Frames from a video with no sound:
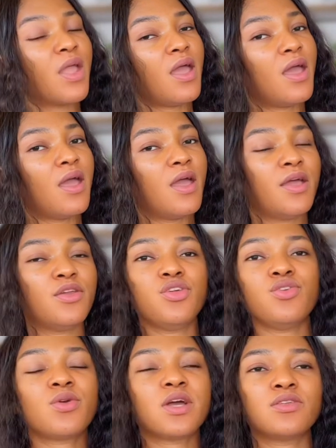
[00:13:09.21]
And
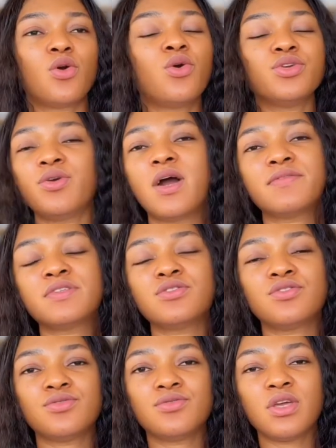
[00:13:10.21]
all you have to
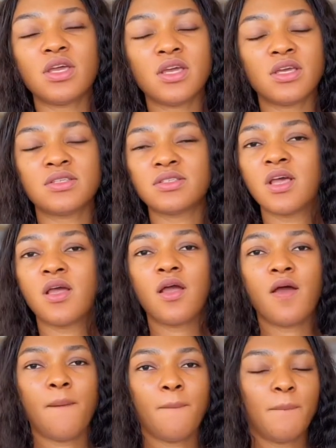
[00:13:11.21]
do is
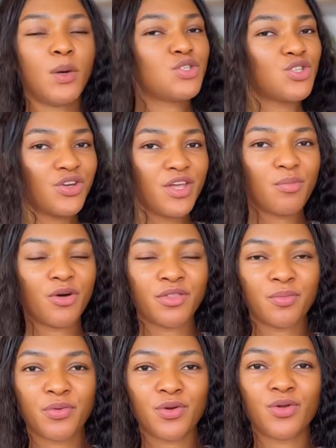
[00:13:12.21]
put your name on the
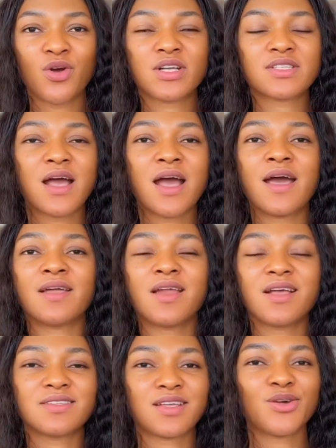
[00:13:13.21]
products and
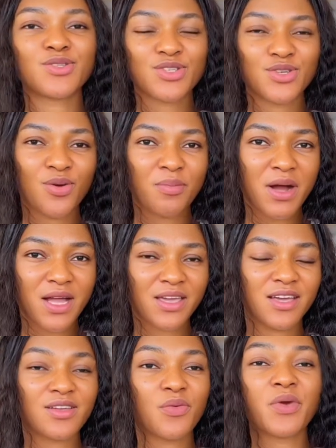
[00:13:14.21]
sell to your
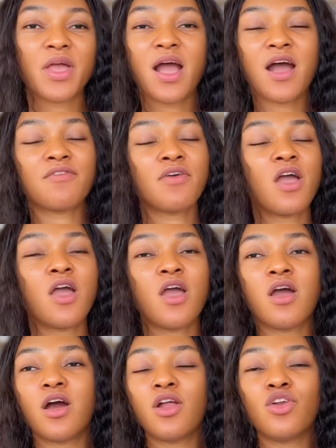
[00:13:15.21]
market. We have
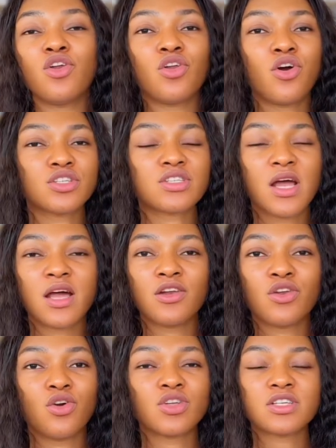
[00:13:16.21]
a lot
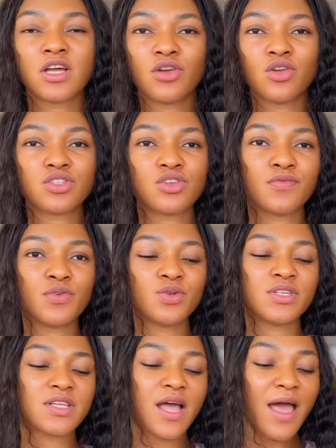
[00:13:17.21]
and lots of
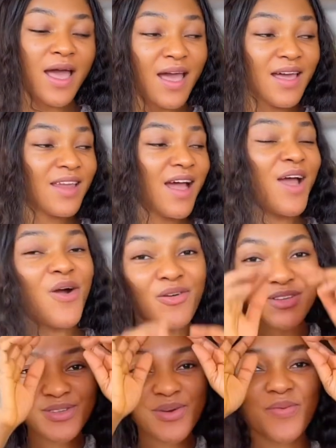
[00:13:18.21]
goodies. And I
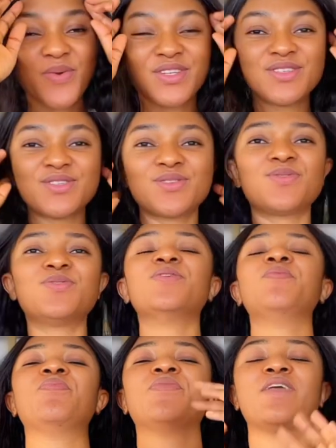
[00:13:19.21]
also want to
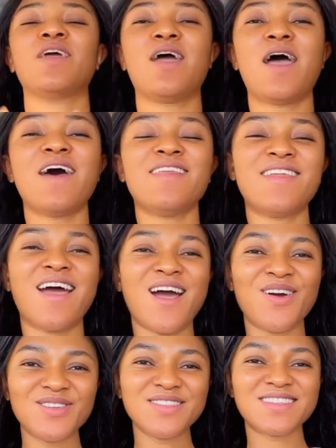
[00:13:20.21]

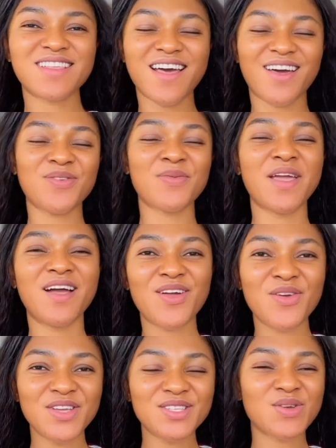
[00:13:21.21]
announce that we are
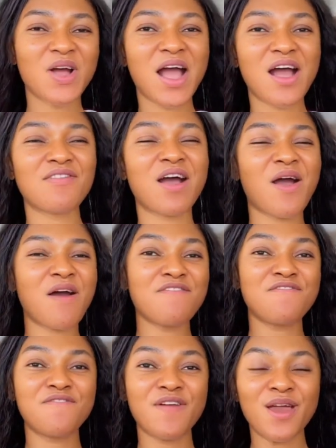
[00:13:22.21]
going to have our
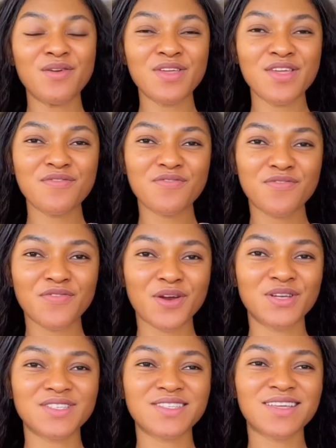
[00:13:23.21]
very
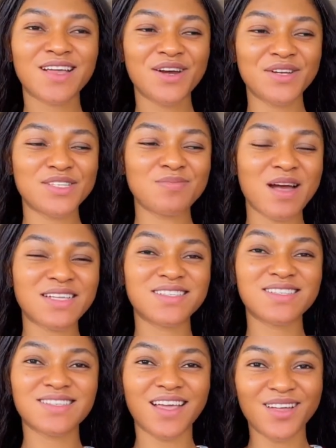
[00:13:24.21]
first
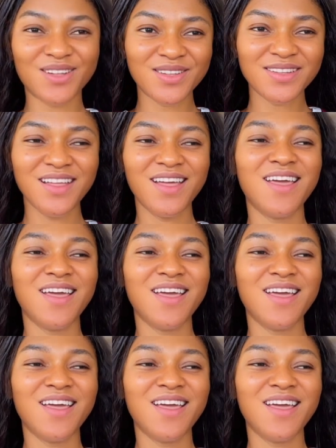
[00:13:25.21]
Christmas sale.